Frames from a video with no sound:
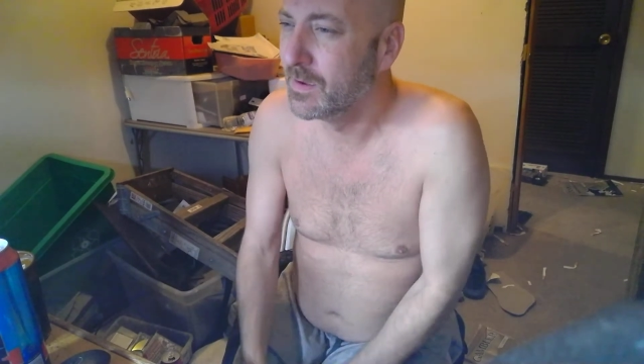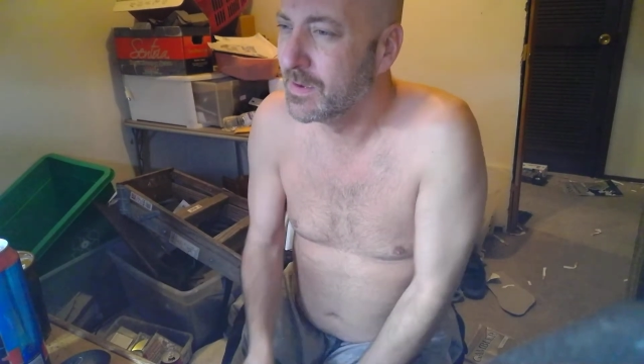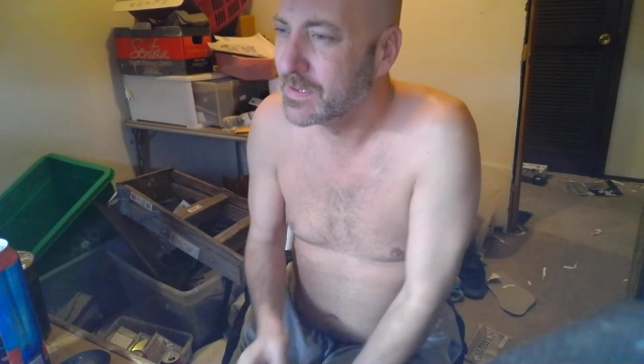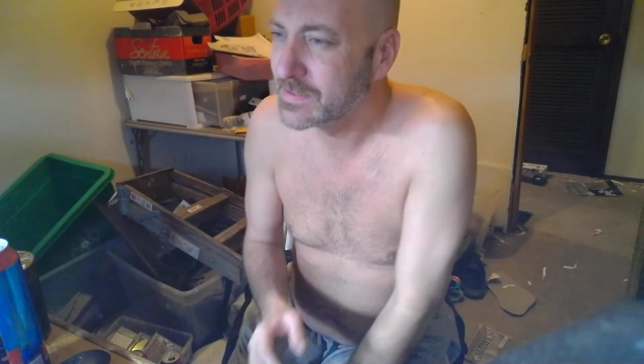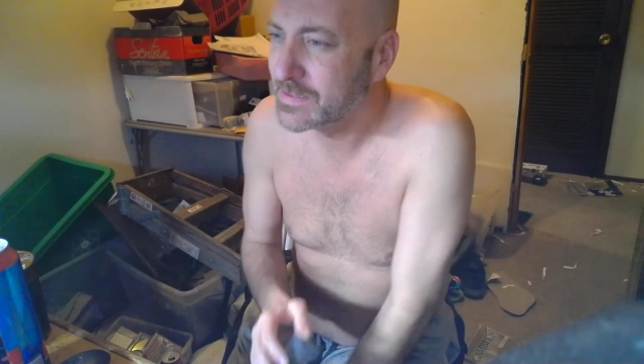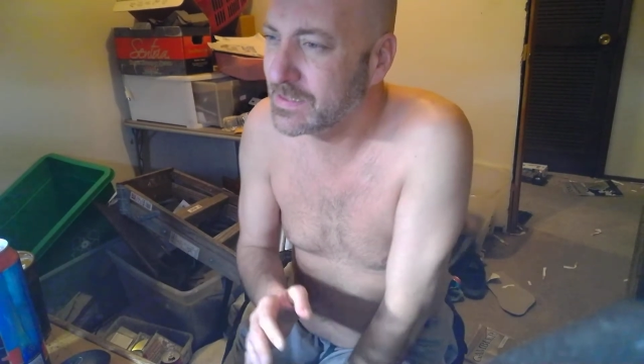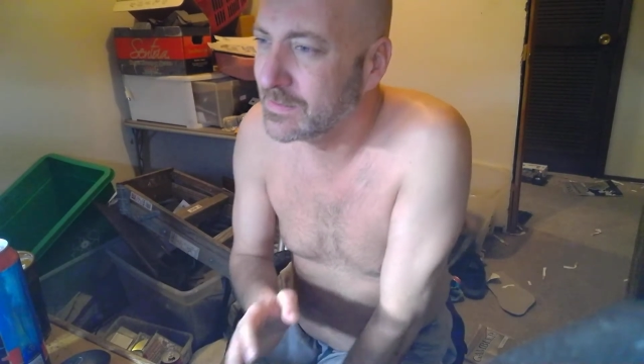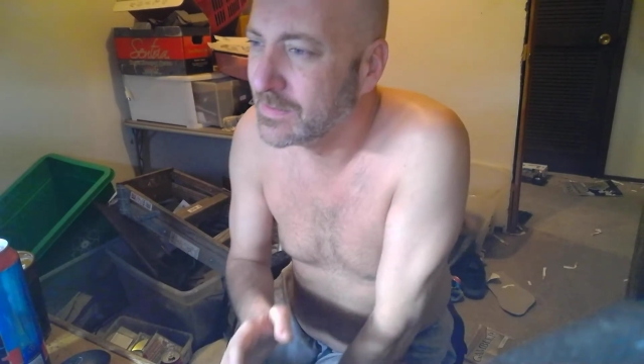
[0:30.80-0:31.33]

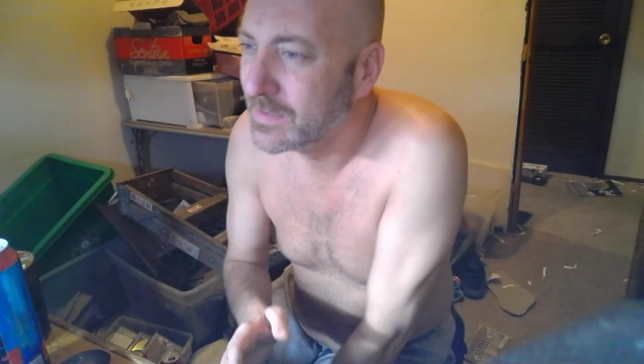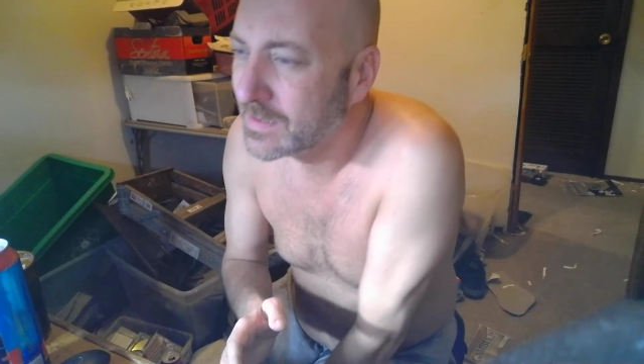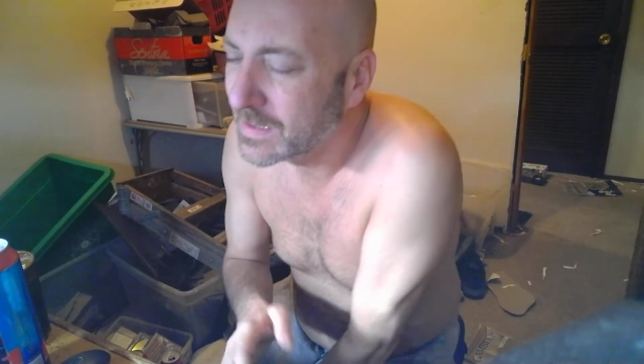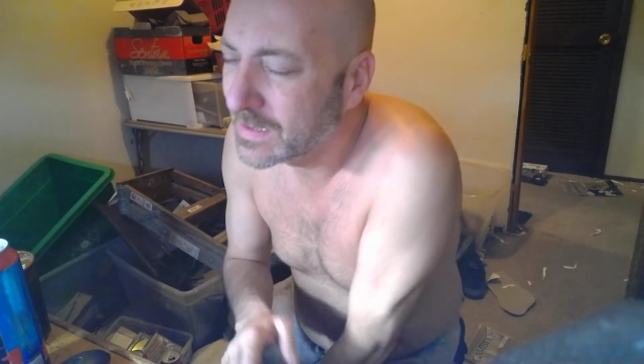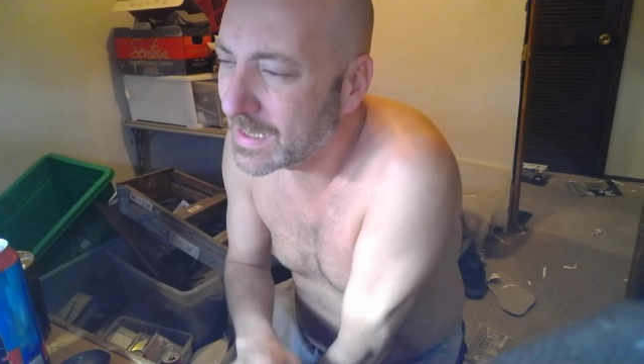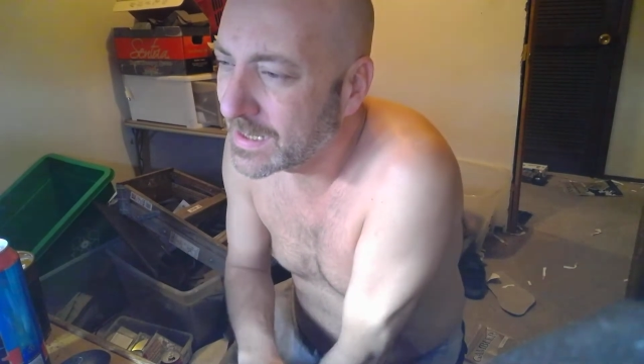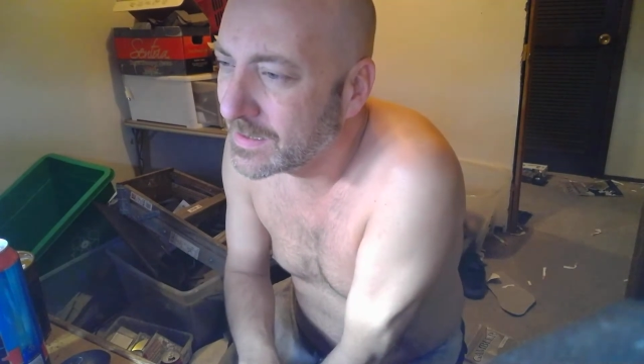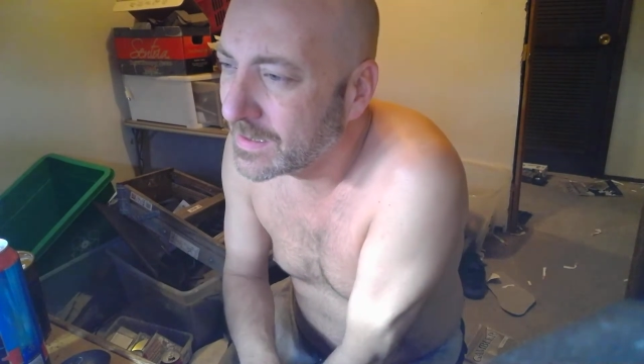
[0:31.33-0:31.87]
See, a
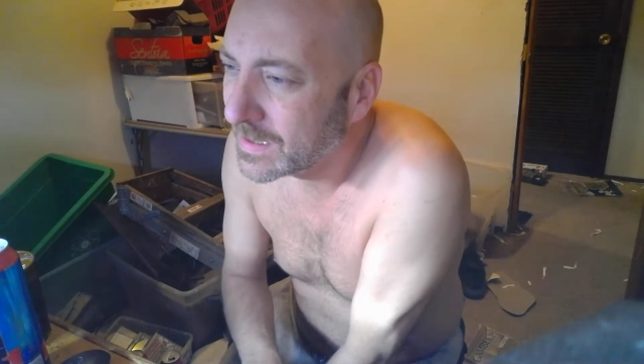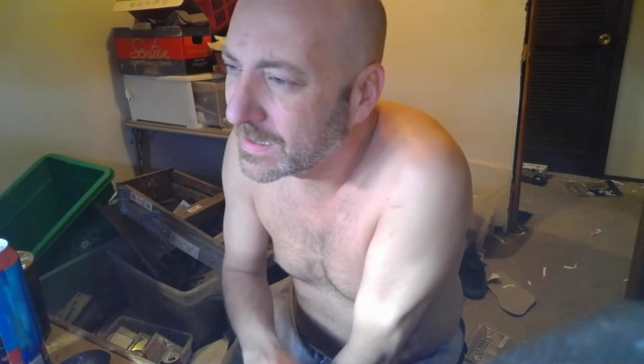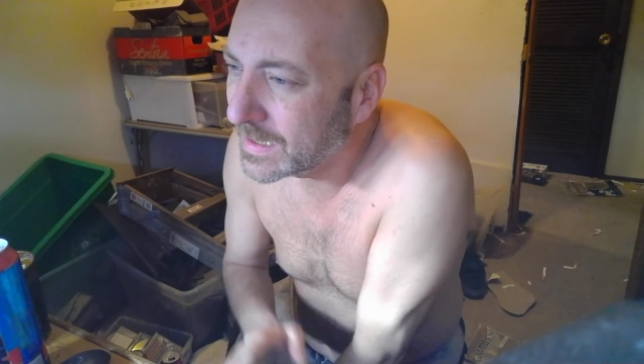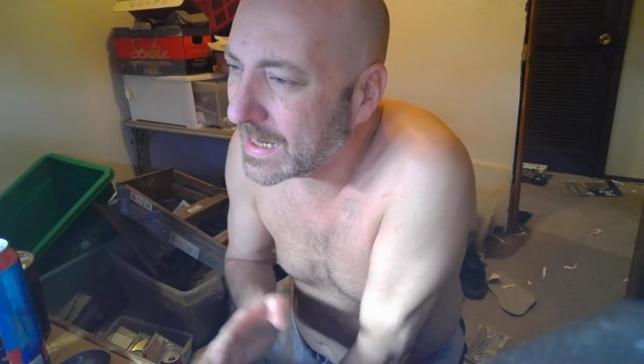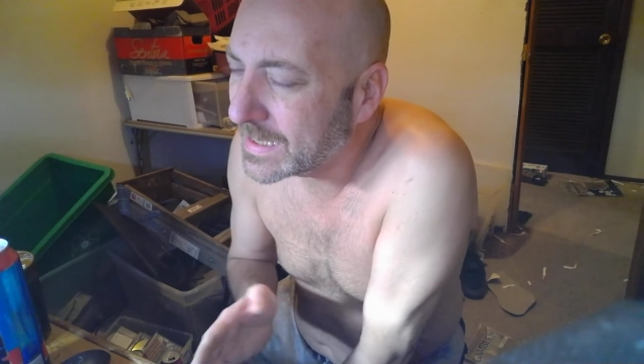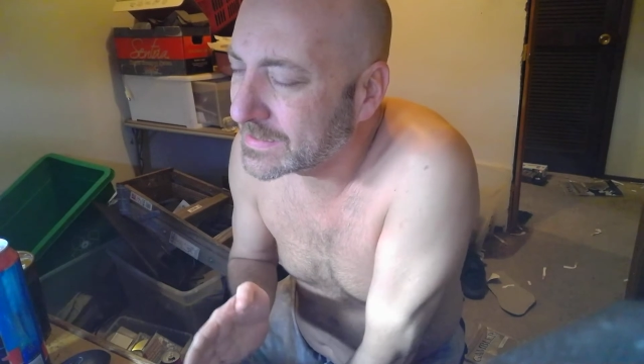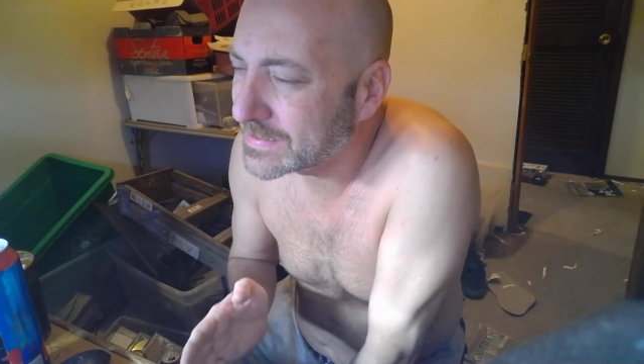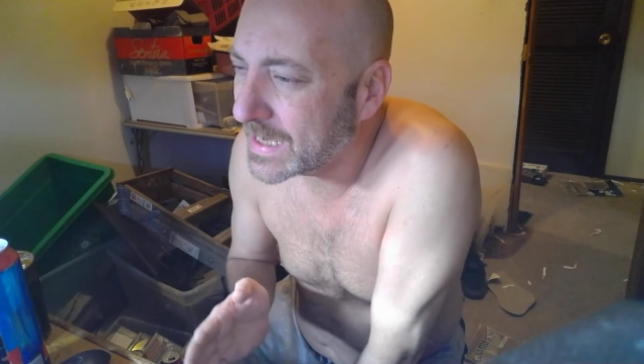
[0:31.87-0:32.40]
lot, a
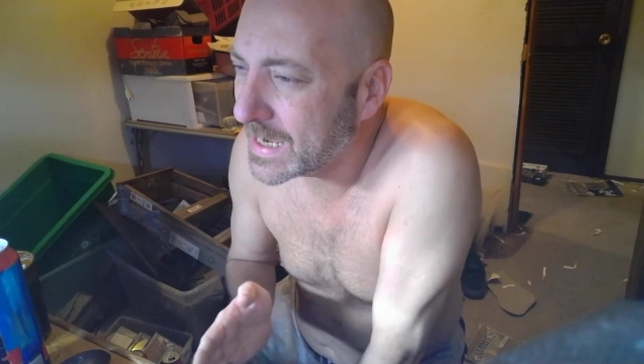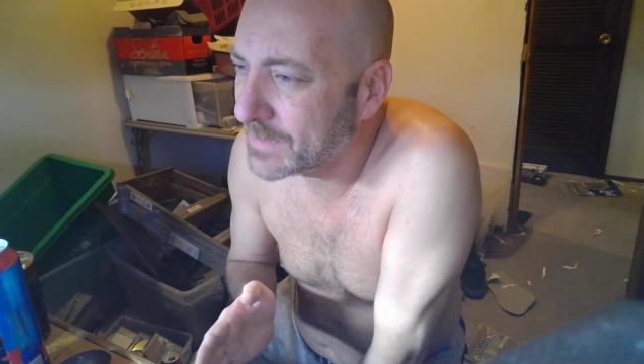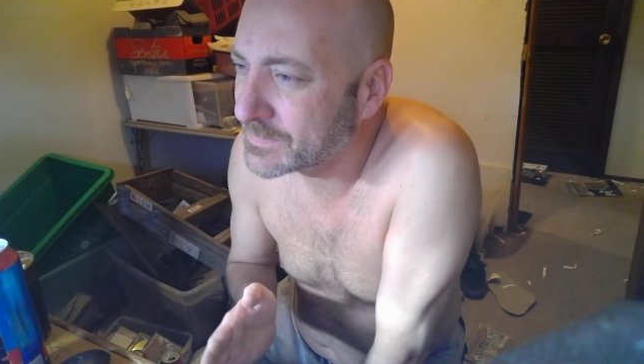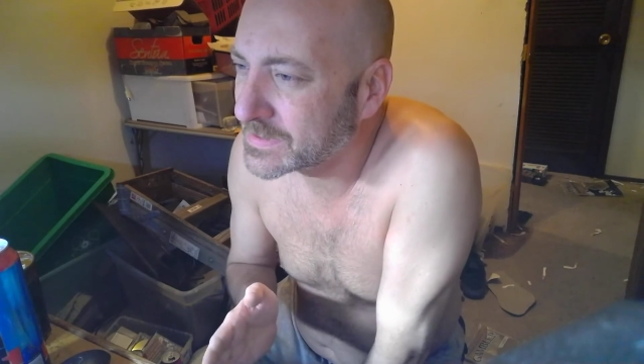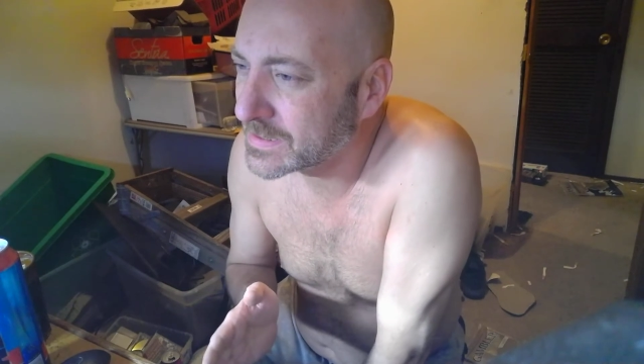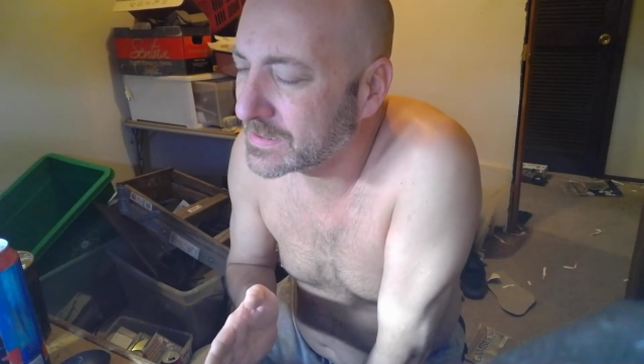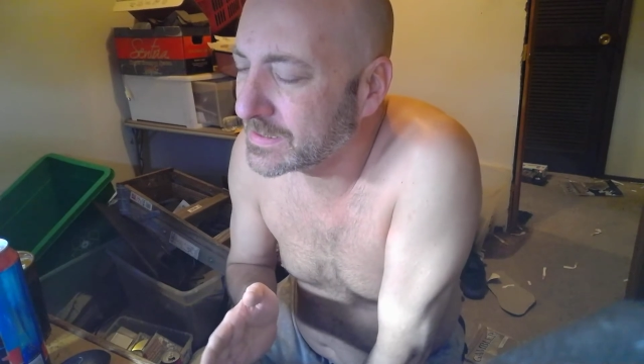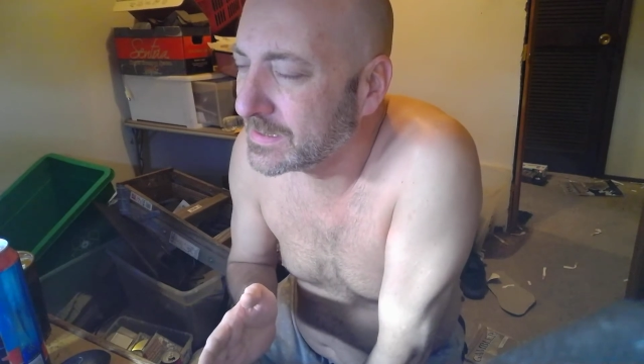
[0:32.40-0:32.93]
lot of
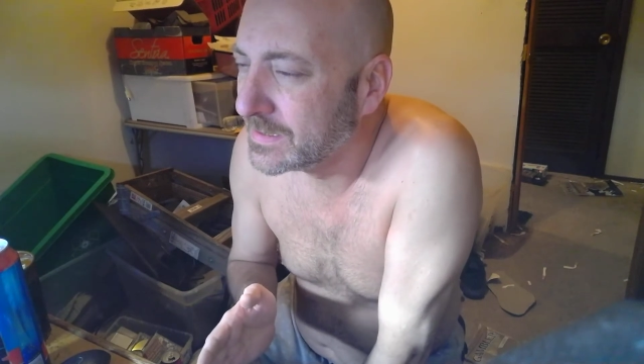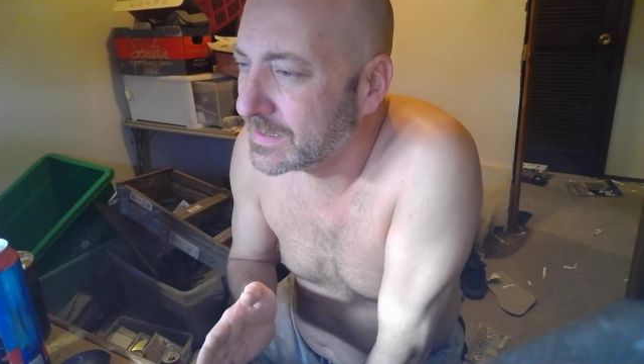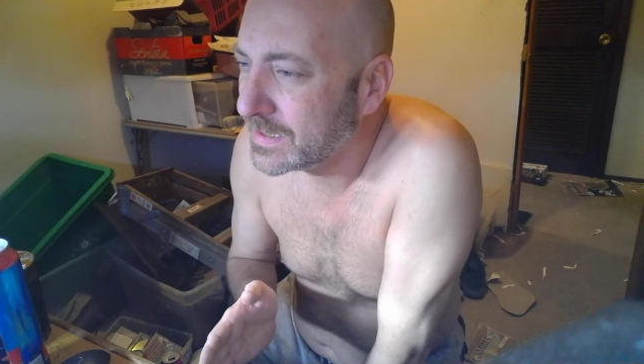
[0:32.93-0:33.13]
times, it,